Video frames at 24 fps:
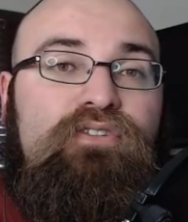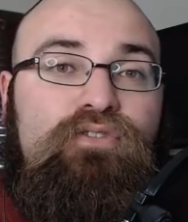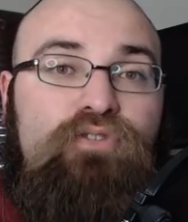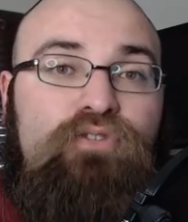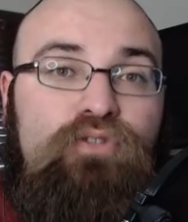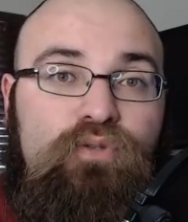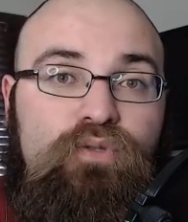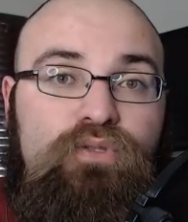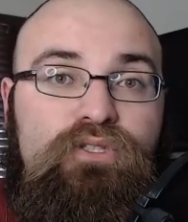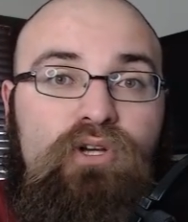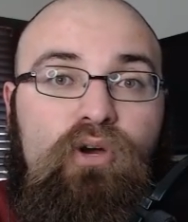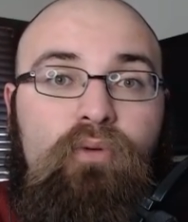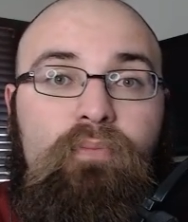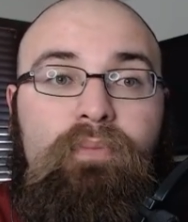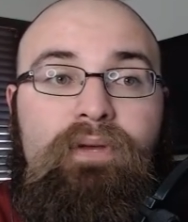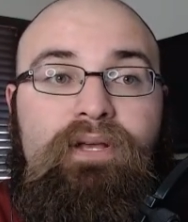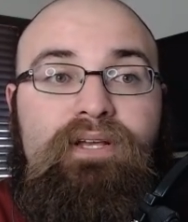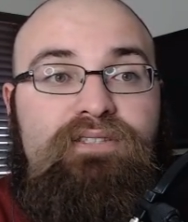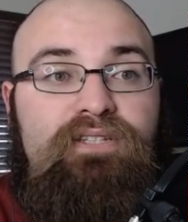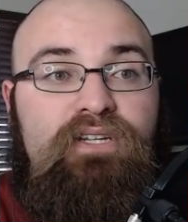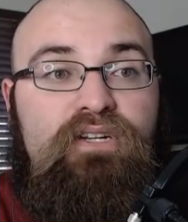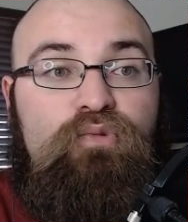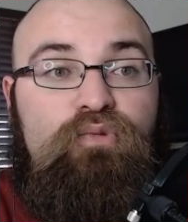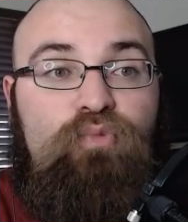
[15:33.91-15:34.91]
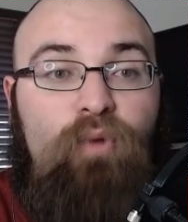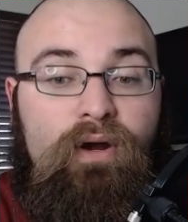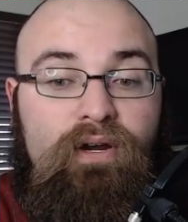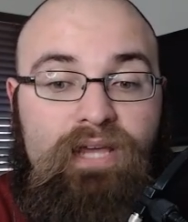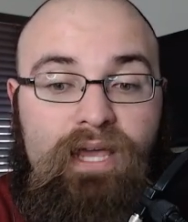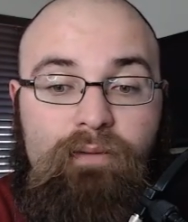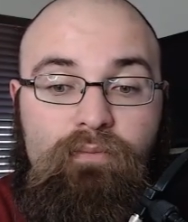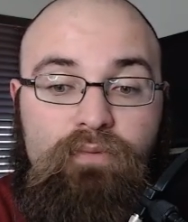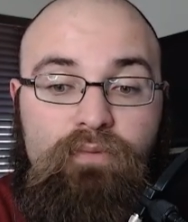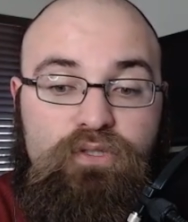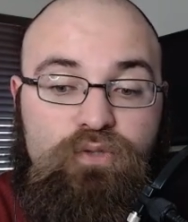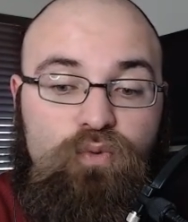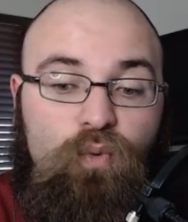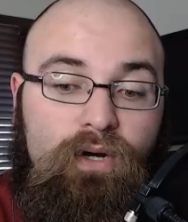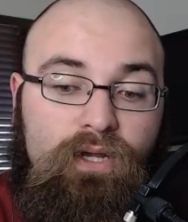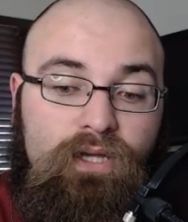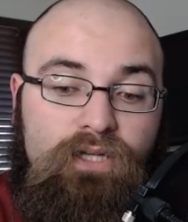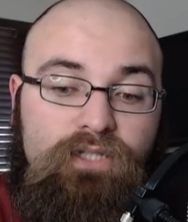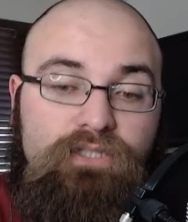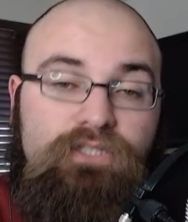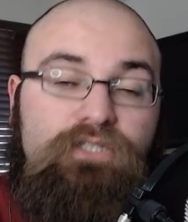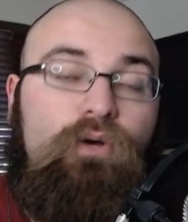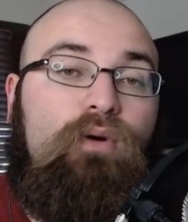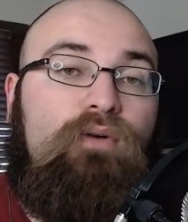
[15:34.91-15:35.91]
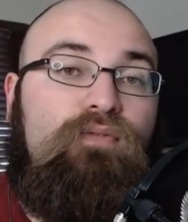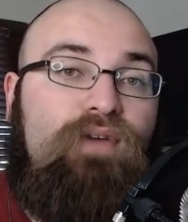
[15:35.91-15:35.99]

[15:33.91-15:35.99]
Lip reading: to do so because the run game was working so